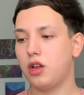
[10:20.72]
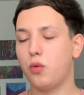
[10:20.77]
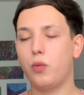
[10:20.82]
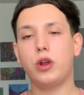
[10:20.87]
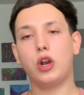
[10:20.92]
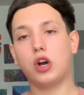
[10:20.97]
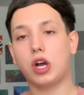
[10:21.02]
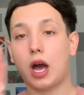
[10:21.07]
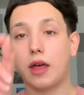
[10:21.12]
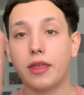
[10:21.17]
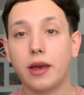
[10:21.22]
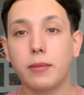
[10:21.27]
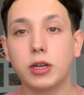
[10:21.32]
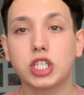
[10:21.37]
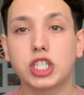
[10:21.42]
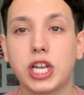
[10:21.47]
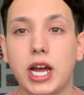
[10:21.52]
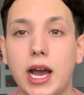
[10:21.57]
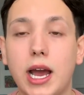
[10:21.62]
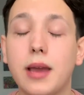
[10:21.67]
We don't got that
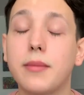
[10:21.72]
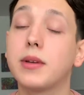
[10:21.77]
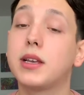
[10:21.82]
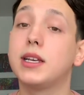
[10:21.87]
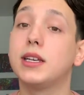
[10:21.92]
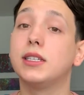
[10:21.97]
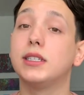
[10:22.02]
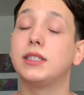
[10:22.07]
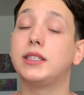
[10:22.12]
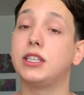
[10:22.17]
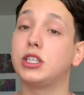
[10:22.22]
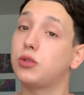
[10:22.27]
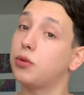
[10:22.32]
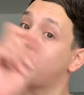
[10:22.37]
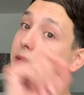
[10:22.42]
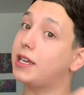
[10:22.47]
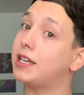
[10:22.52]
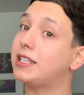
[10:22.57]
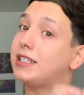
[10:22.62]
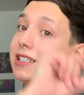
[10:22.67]
much time because this will
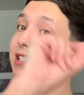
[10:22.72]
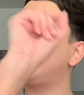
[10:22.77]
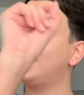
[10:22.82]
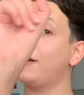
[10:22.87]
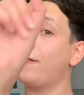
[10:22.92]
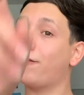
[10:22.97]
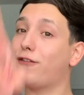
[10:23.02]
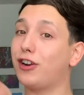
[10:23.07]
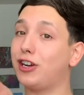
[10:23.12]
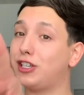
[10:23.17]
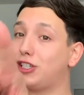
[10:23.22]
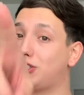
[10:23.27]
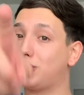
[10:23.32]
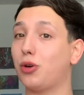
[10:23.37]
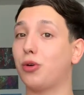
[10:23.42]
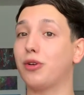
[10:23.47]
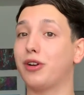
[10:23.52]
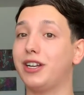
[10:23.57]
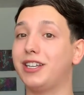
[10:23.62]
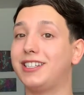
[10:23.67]
be a different
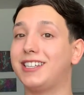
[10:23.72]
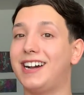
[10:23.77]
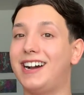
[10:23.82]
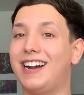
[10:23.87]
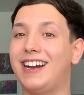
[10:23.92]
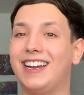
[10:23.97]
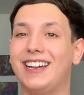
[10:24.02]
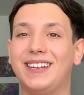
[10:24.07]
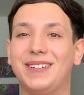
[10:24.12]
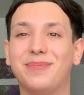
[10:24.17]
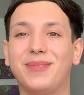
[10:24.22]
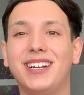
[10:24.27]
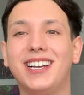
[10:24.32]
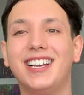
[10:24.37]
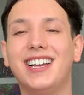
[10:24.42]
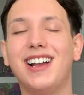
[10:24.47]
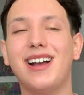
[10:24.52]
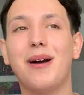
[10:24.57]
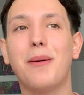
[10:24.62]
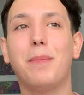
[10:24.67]
story
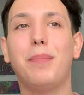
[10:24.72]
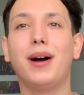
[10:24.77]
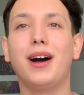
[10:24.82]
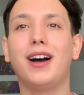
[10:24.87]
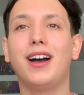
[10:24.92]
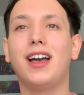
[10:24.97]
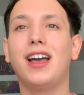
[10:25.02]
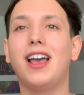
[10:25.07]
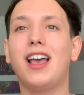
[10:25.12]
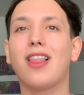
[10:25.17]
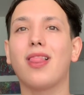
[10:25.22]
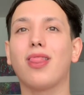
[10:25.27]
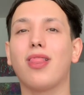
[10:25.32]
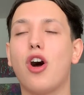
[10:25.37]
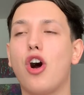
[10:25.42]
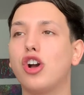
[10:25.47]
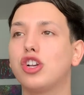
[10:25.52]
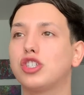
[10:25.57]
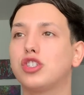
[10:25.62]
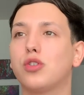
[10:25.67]
time. But
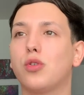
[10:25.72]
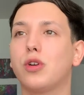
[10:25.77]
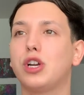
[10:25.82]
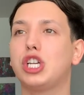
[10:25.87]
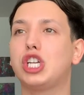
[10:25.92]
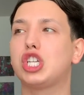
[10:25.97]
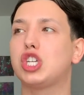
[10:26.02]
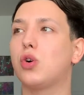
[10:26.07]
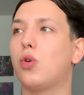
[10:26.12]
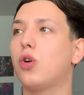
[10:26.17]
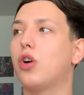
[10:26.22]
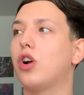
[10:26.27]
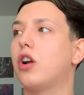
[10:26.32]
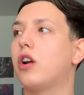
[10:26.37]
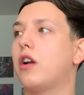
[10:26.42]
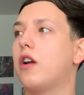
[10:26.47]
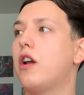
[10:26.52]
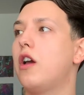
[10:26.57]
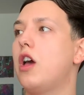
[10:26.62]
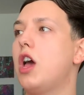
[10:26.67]
long story
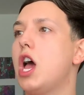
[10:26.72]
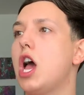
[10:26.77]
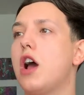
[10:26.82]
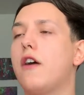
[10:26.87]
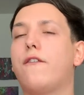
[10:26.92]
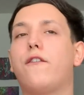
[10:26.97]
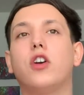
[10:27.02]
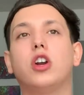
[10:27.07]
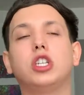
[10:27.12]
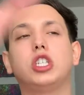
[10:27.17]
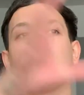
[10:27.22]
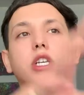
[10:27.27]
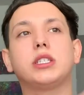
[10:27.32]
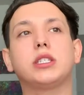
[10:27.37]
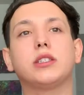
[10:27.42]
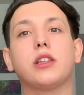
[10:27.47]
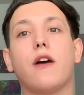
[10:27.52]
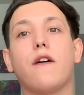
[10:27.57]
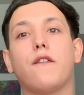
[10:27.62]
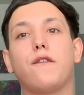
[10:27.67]
short, for
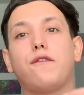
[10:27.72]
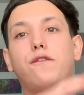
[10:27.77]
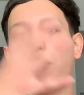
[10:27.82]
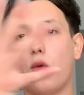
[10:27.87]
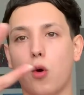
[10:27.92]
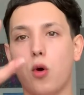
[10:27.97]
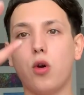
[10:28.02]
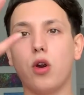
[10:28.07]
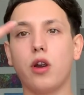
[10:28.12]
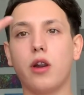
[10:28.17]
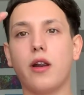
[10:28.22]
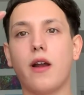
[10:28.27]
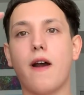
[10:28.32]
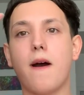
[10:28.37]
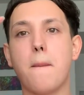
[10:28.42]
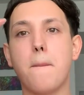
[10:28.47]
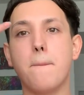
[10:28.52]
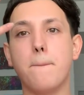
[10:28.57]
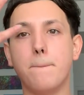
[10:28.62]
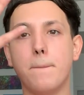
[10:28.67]
just
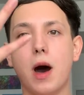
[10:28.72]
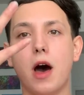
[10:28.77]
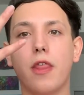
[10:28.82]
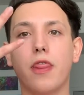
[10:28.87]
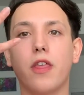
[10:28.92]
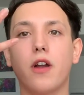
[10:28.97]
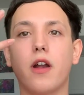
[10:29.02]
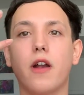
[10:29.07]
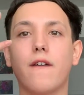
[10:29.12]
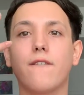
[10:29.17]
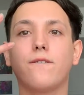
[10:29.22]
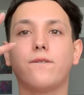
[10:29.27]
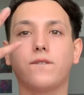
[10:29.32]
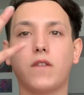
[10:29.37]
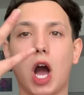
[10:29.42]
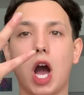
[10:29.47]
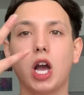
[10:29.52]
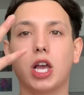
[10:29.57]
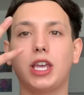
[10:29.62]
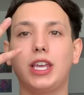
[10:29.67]
4
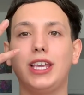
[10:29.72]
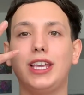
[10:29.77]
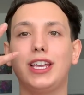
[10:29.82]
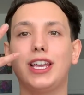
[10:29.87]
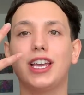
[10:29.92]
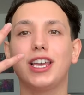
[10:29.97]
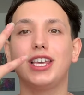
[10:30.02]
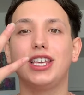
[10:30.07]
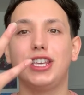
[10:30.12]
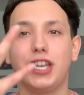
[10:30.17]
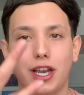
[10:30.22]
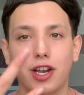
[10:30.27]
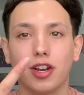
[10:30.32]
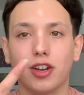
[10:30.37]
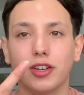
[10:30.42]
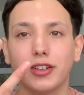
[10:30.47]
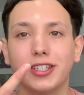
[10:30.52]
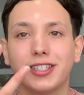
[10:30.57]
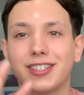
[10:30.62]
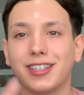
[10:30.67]
motherfucking
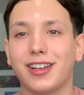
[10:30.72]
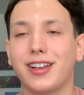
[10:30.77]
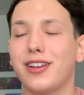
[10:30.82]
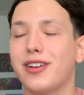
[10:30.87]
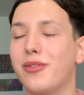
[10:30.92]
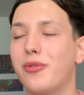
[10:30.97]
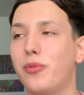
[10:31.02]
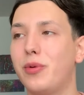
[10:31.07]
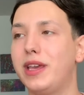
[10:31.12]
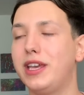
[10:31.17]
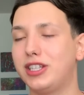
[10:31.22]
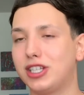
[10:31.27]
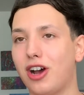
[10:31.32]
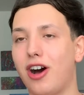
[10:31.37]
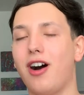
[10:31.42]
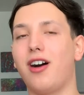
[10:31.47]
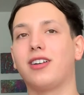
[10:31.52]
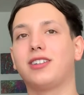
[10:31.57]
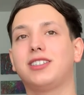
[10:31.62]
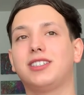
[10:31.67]
years, we
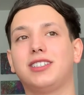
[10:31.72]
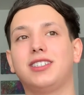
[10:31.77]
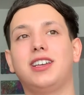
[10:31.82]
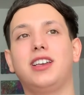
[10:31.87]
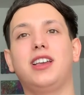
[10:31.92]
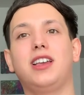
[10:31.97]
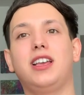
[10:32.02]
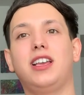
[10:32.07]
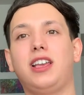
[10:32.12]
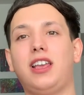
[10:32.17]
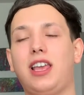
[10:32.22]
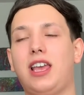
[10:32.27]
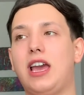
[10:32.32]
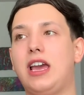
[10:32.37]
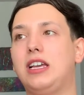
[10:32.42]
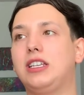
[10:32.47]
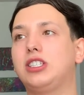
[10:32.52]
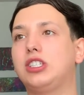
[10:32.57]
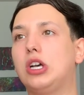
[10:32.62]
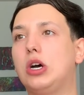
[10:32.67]
talked.
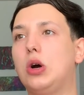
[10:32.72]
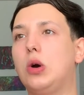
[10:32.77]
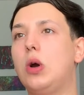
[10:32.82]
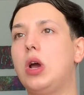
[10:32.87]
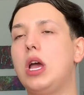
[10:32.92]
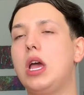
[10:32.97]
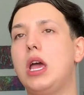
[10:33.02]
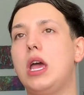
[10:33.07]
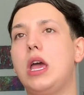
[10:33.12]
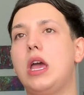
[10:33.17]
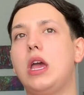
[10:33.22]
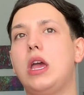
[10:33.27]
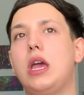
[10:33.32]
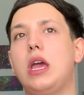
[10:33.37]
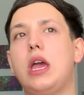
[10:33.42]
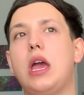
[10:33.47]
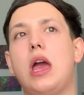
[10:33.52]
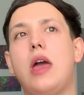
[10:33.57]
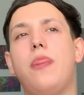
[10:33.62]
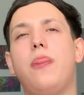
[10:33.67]
Okay, so,
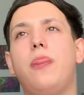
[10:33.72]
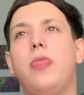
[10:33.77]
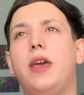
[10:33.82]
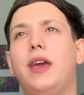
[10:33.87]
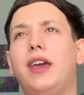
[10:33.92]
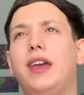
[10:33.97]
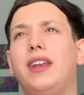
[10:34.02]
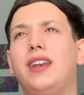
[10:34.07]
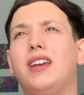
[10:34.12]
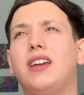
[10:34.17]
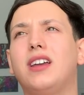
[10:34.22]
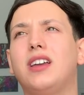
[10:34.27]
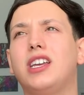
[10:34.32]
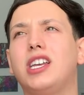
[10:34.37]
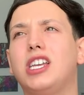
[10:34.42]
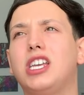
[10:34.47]
and then